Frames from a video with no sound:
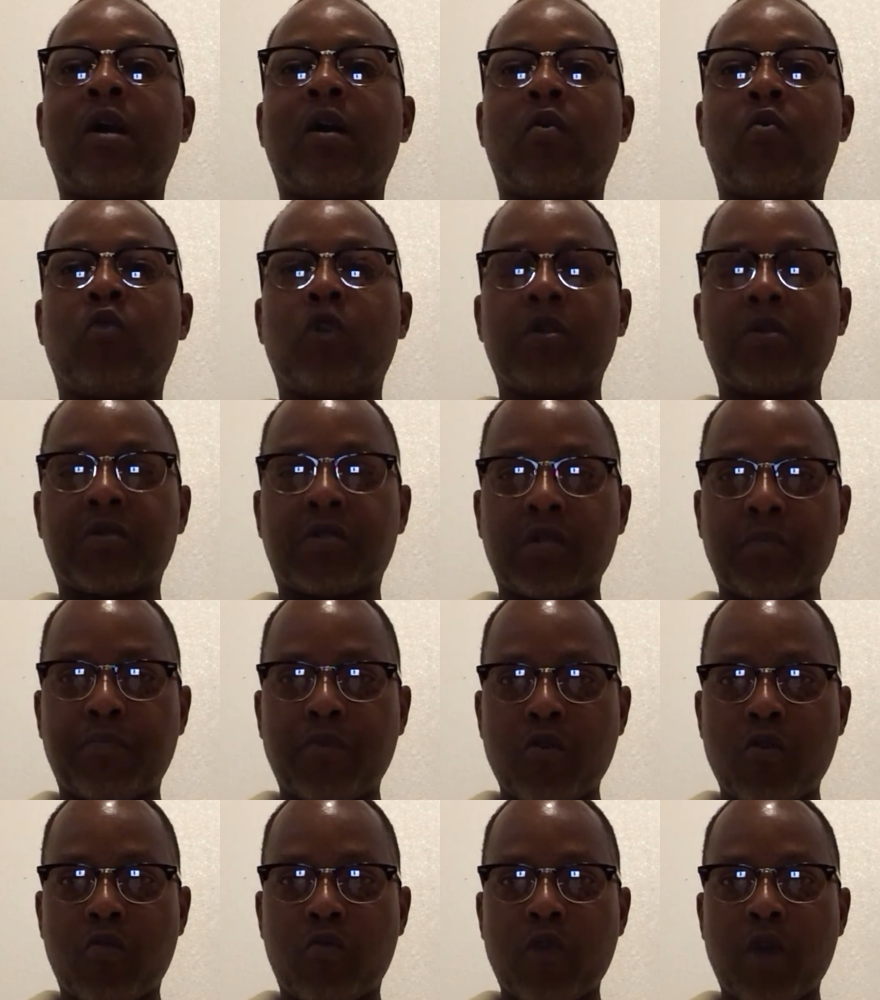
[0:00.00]
wouldn't
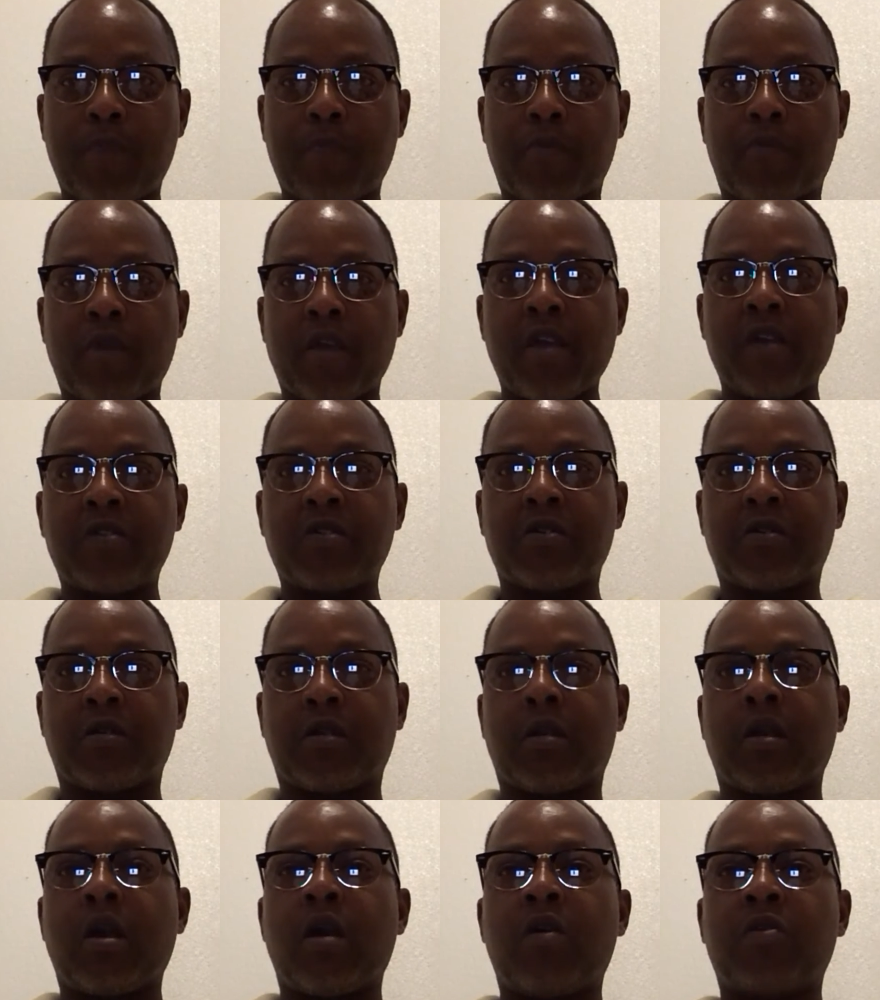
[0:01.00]
support reparations
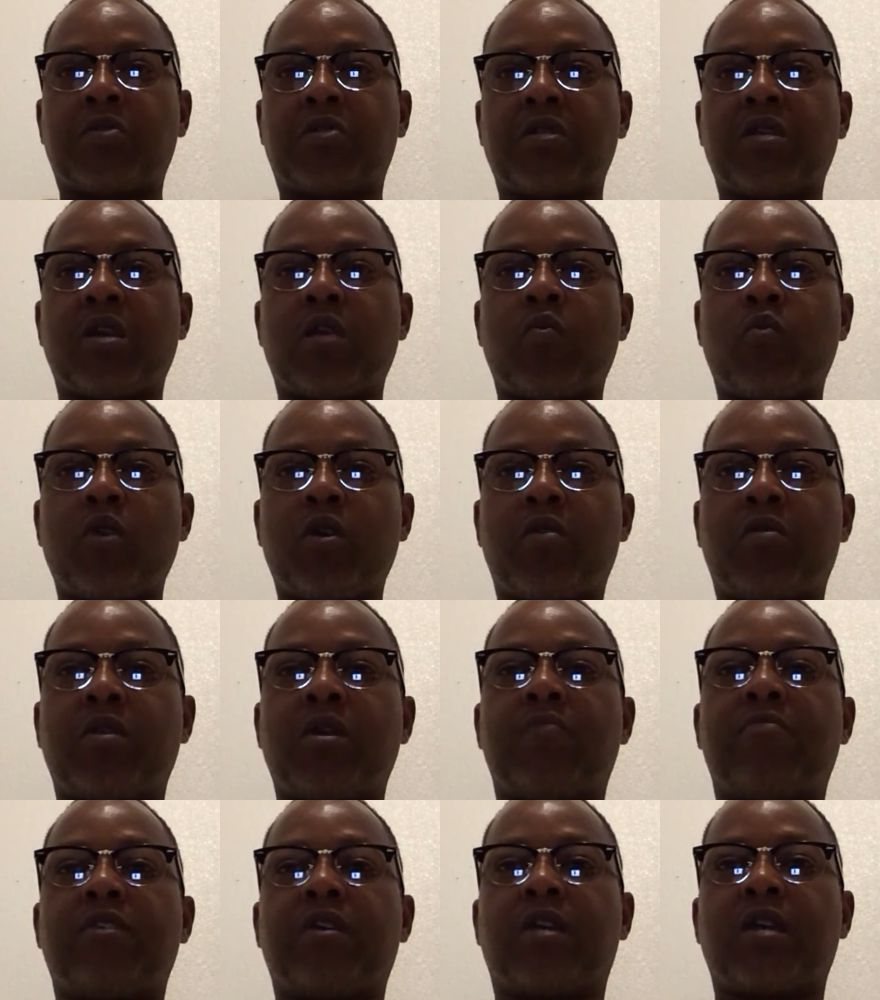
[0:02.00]
if y'all saying we'll
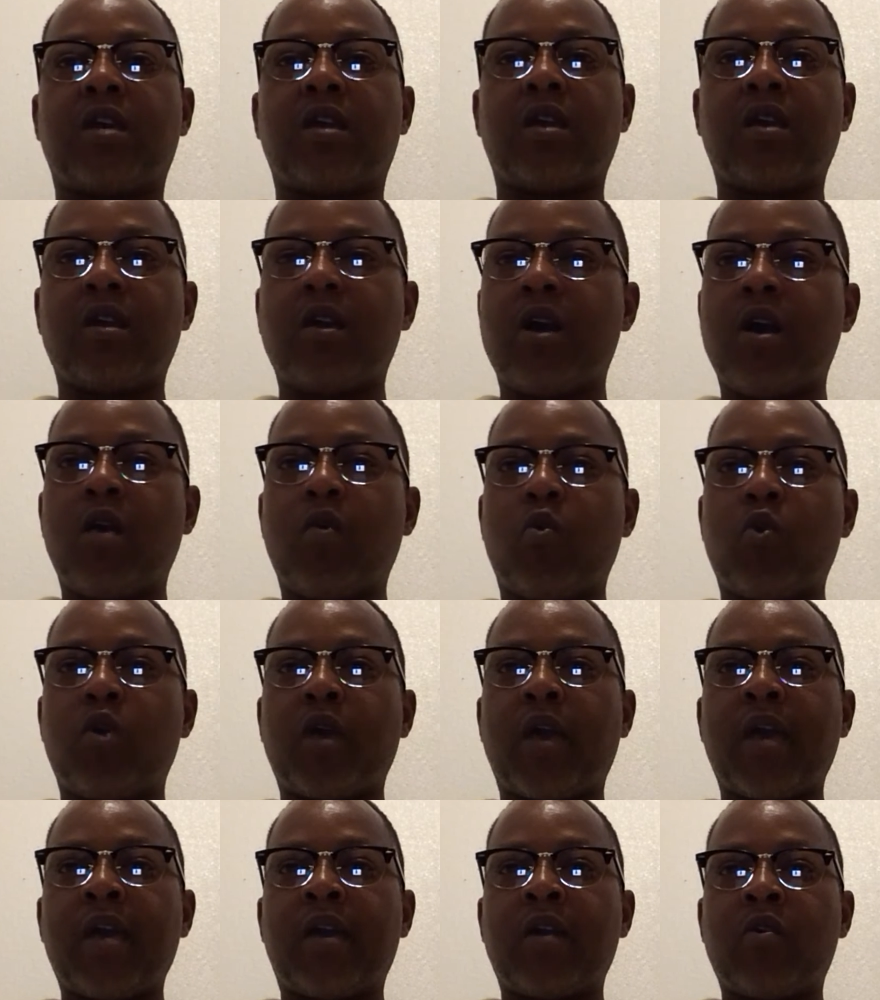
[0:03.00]
never get it. We
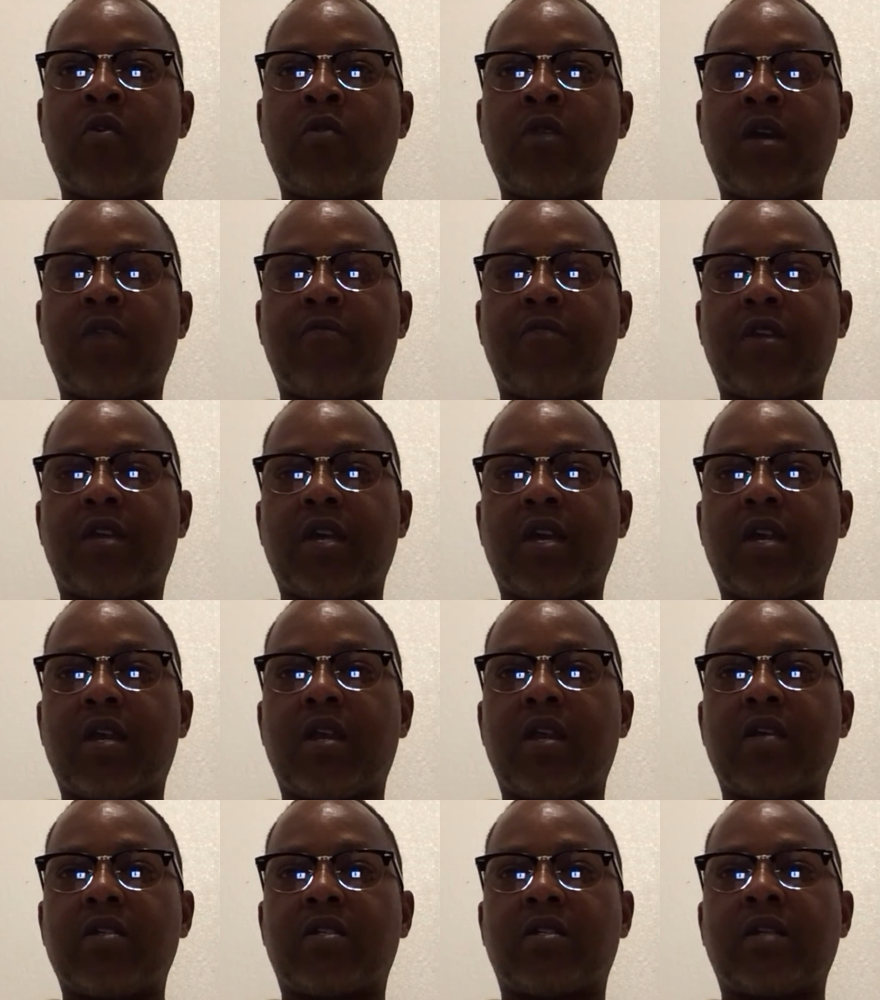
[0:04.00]
ain't gonna never get
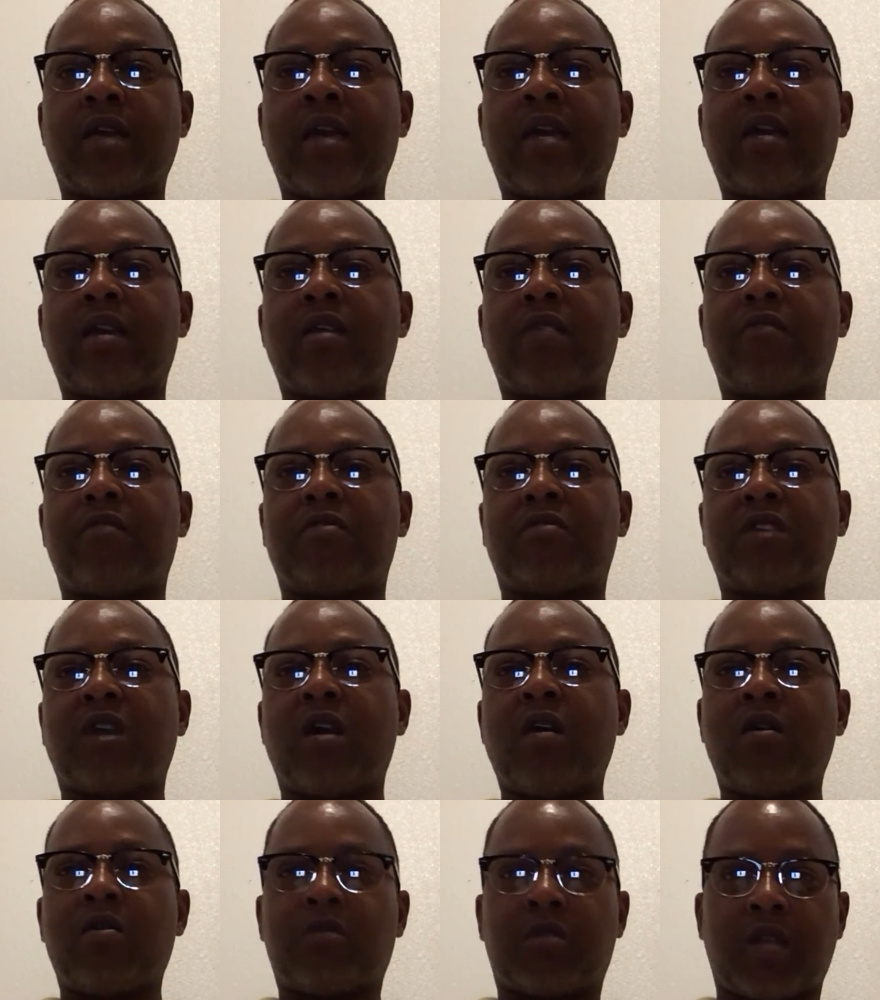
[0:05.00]
it, as negative as
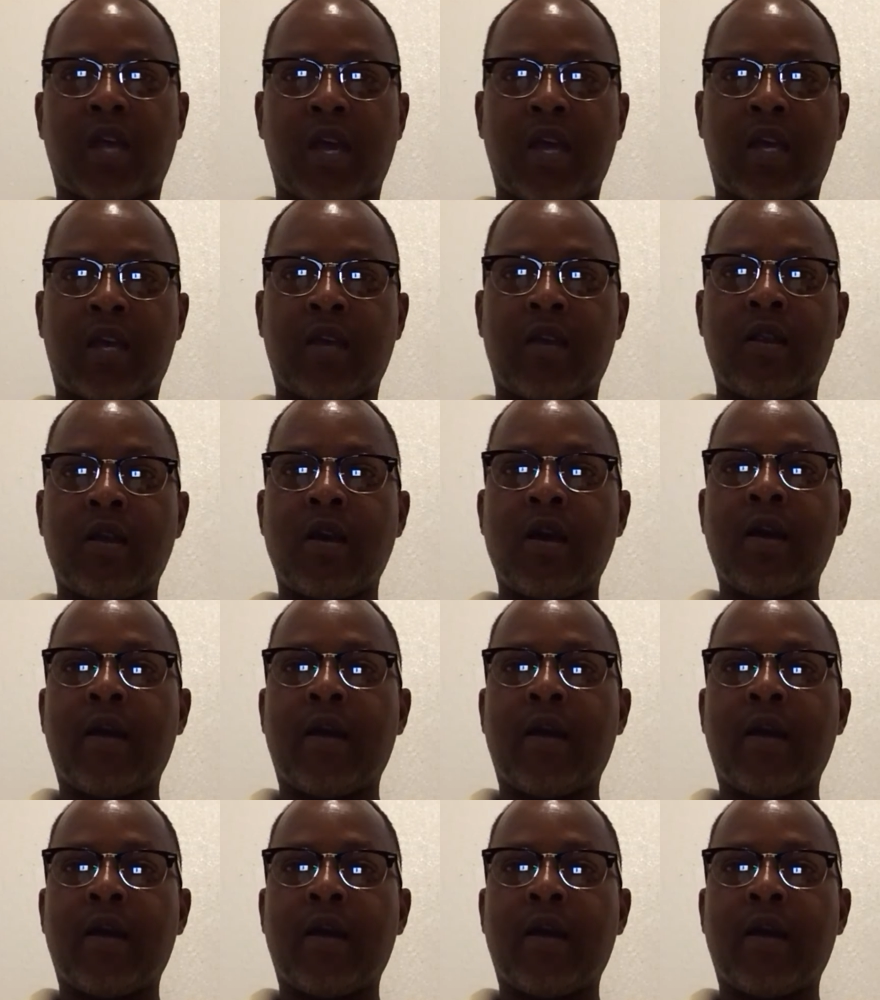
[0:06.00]
y'all thinking.